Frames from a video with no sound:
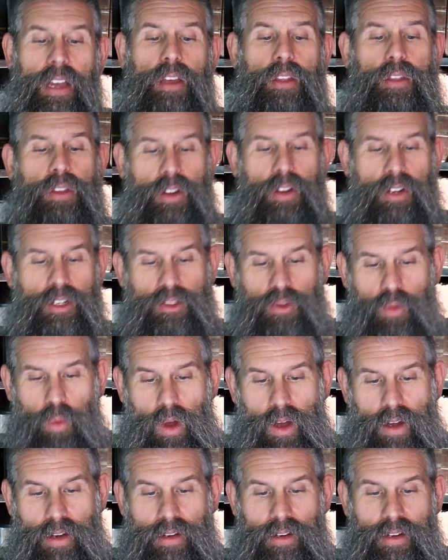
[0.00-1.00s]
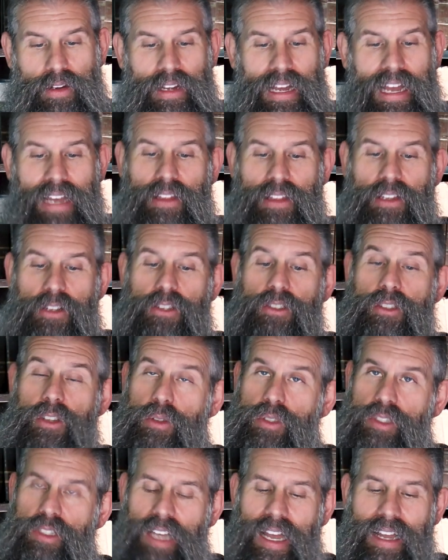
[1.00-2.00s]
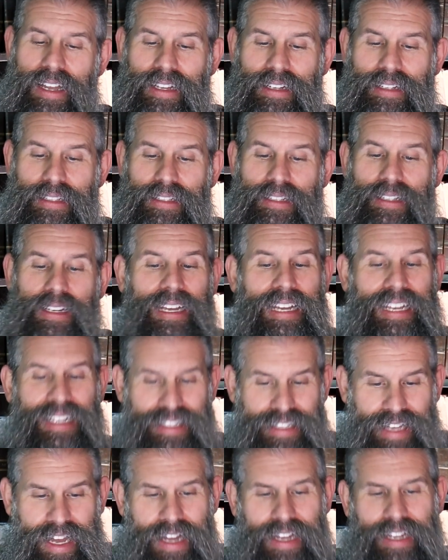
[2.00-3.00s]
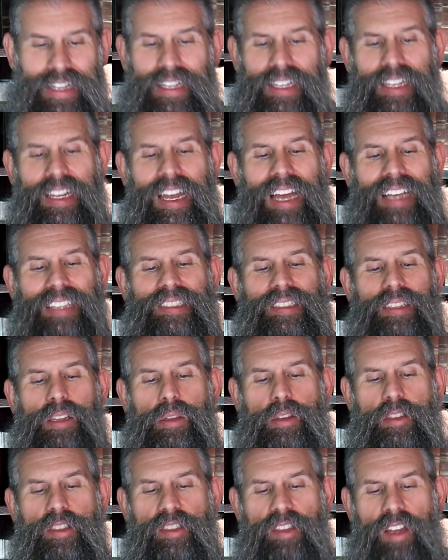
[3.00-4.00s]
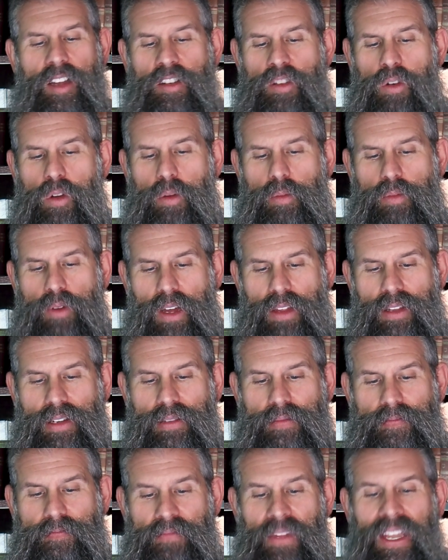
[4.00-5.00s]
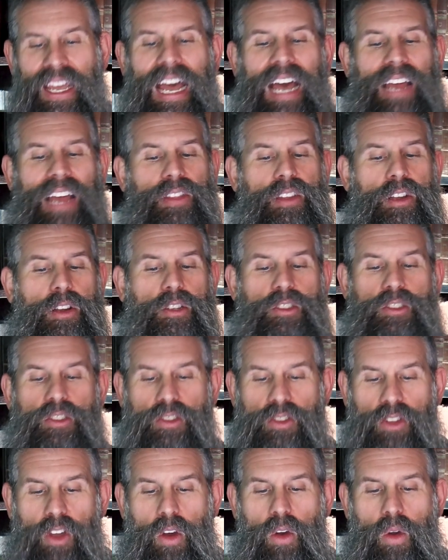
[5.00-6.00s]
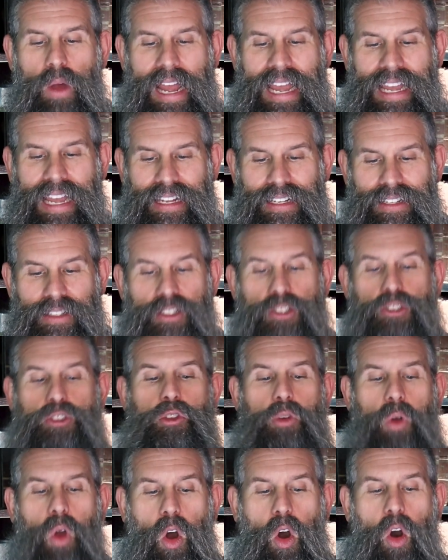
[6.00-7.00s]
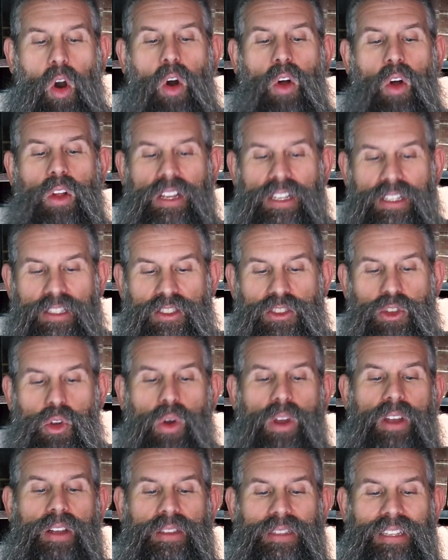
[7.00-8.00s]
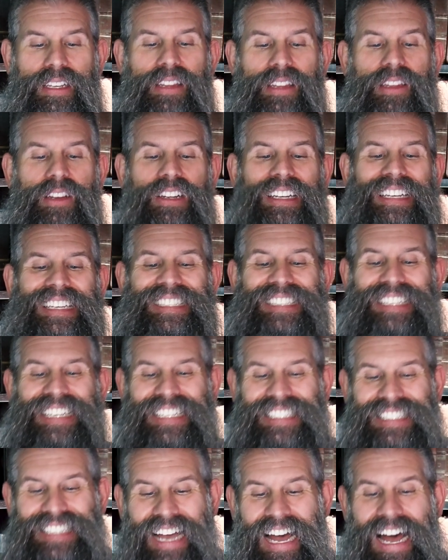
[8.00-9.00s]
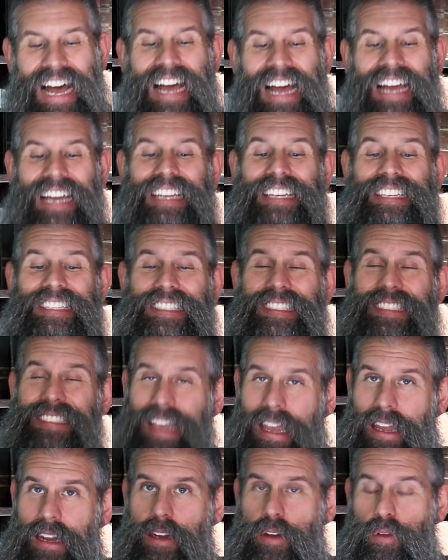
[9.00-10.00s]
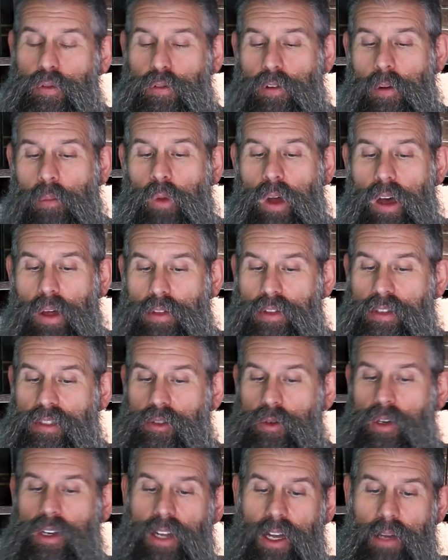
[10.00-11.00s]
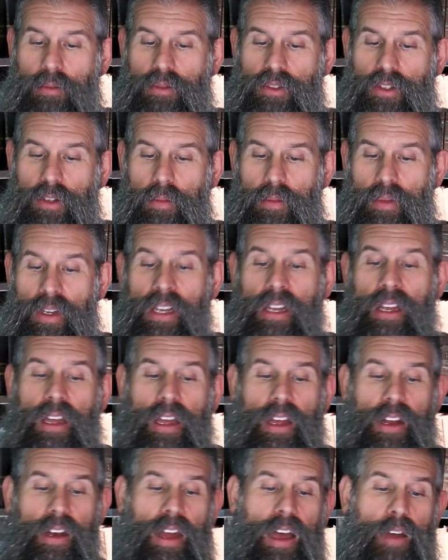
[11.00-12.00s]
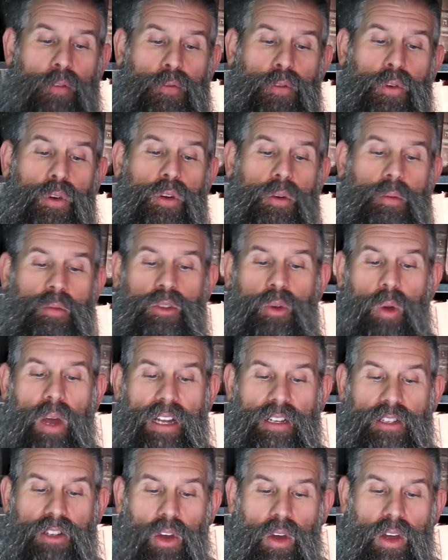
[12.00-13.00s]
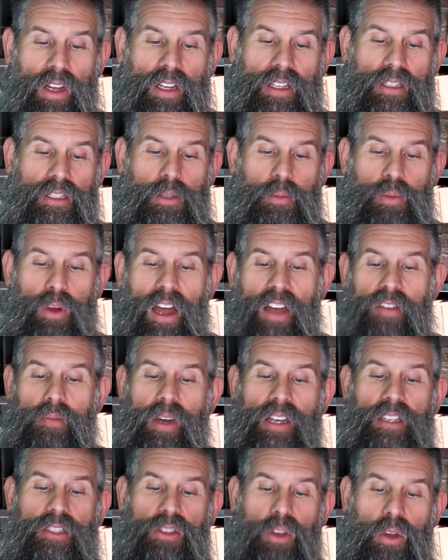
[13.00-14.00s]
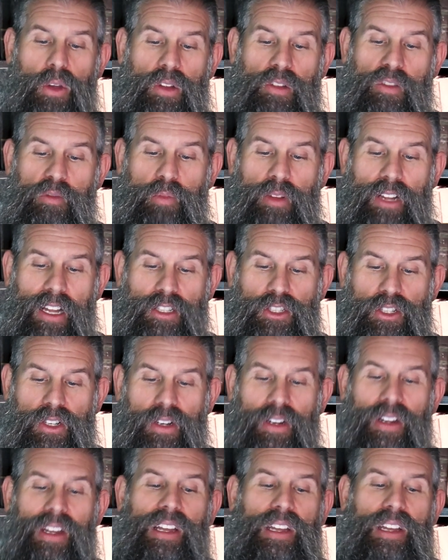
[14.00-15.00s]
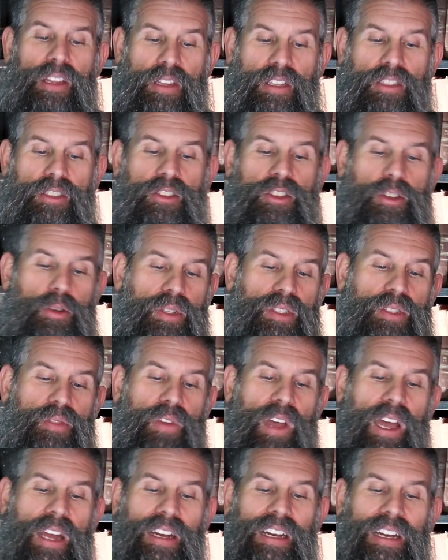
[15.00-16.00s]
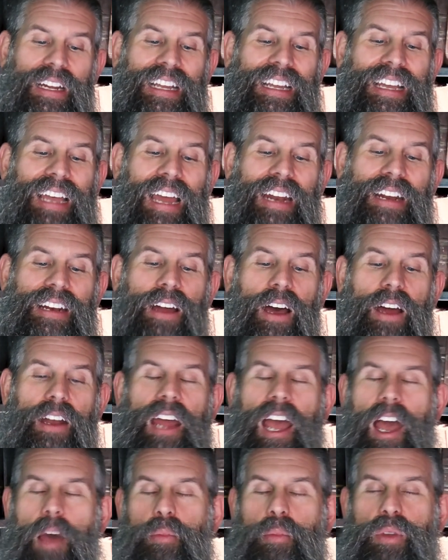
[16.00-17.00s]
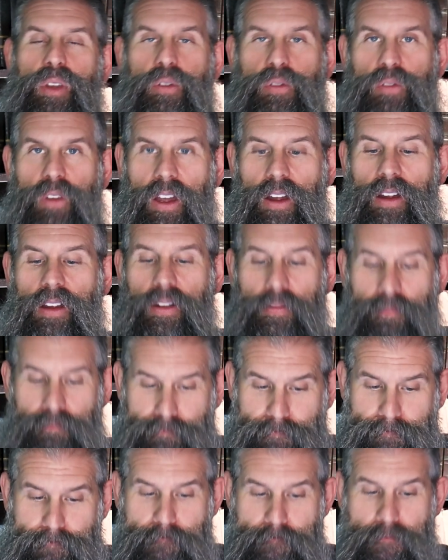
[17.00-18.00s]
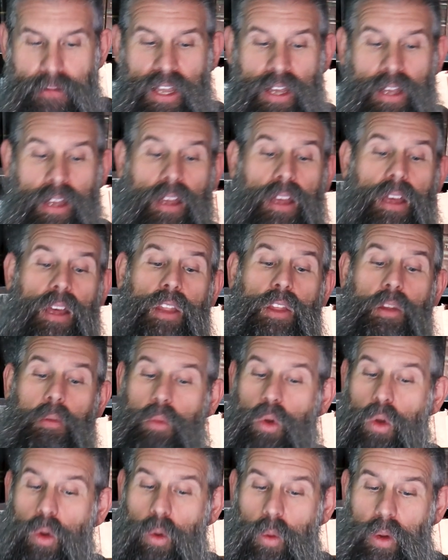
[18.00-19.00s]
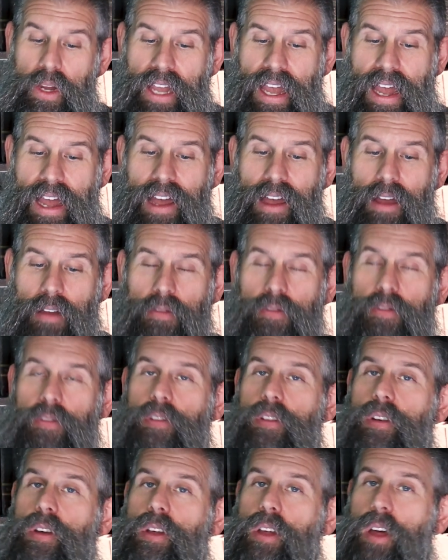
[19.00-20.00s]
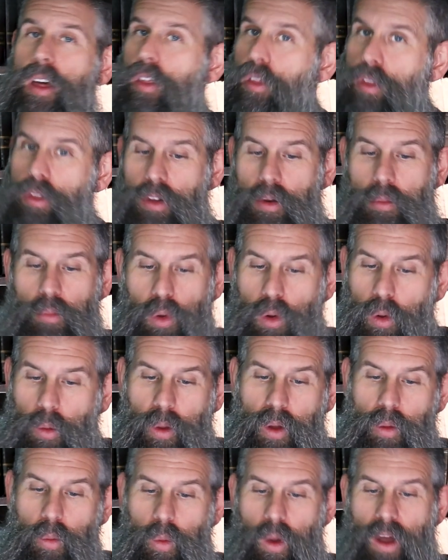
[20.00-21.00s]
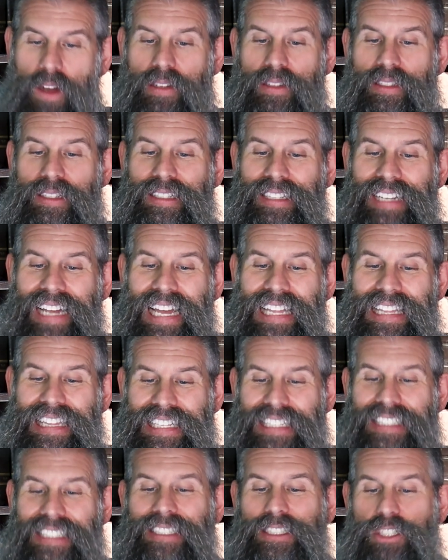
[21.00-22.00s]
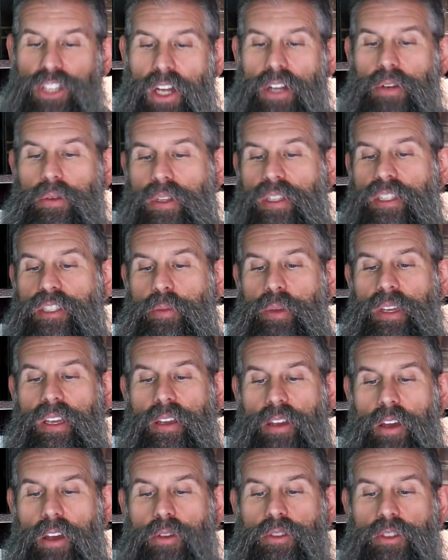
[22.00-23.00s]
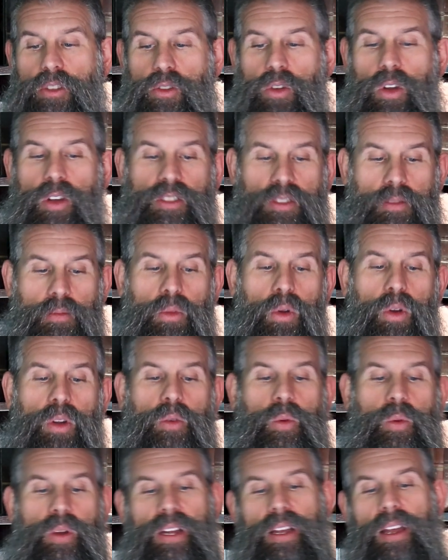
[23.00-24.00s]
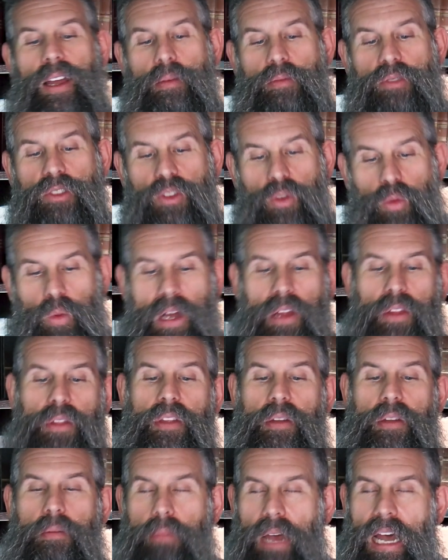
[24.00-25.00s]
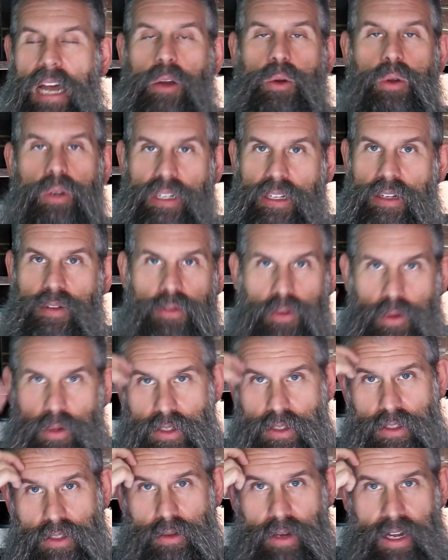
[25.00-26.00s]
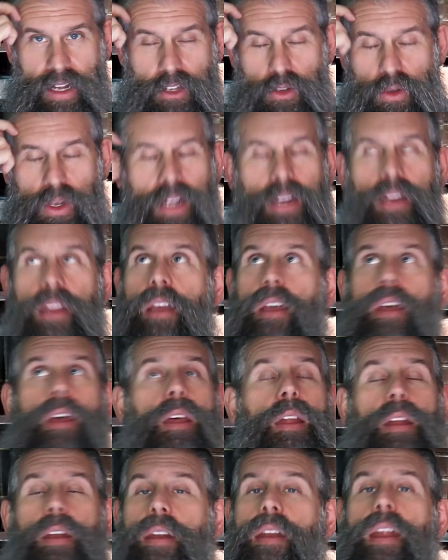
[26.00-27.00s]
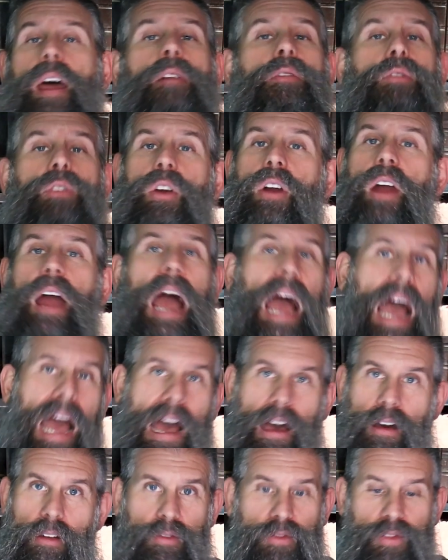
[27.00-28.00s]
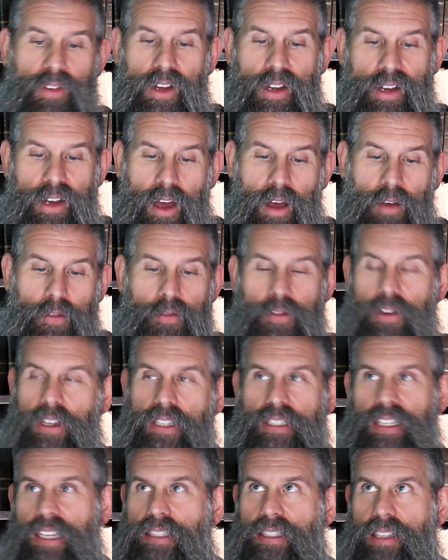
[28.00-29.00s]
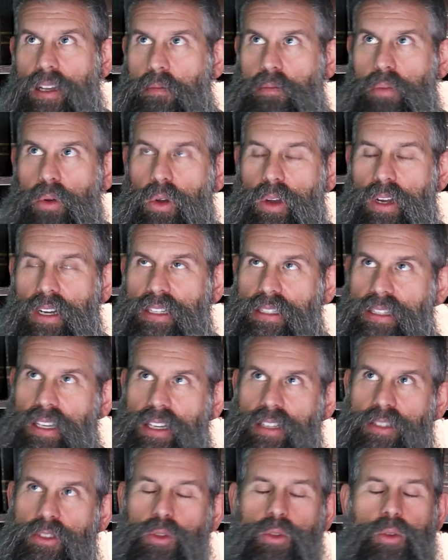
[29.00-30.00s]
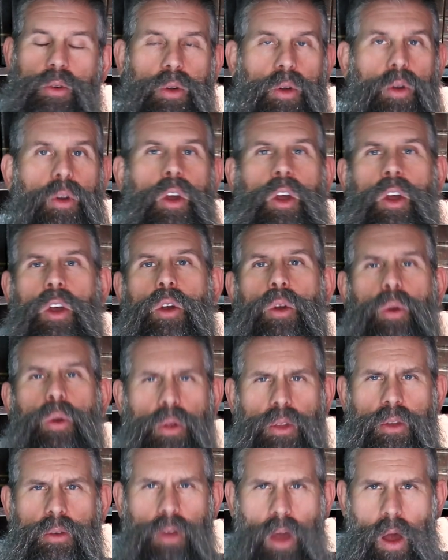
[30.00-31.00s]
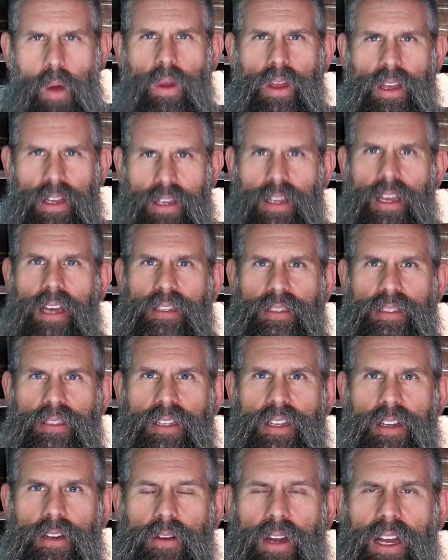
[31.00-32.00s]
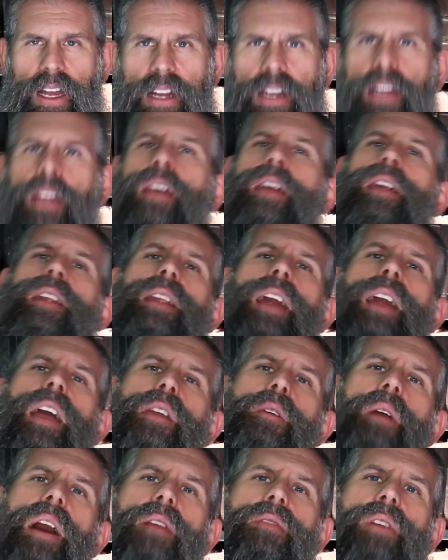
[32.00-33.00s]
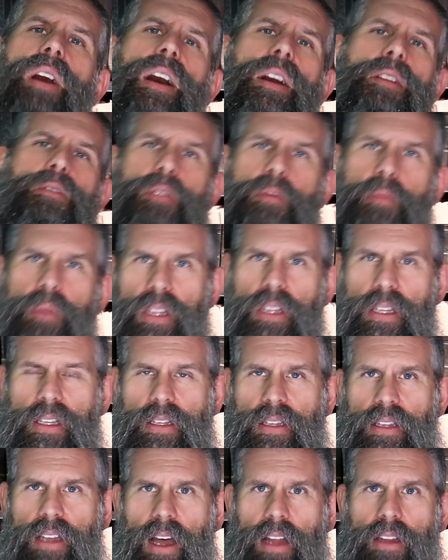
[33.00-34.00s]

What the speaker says: There is one, and there is no second. Yea, he has neither son nor brother, and there is no end to all his toil, neither is his eye sated from wealth. This is where it comes from. Now for whom do I toil and deprive my soul of pleasure? This too is vanity and an unhappy affair. The more we have, the more we want. And this, generally speaking, goes across the board when it comes to wealth and power and influence, right? You can never have enough, because at some point it's like, so who are you going against here, right? Now you have $100 million.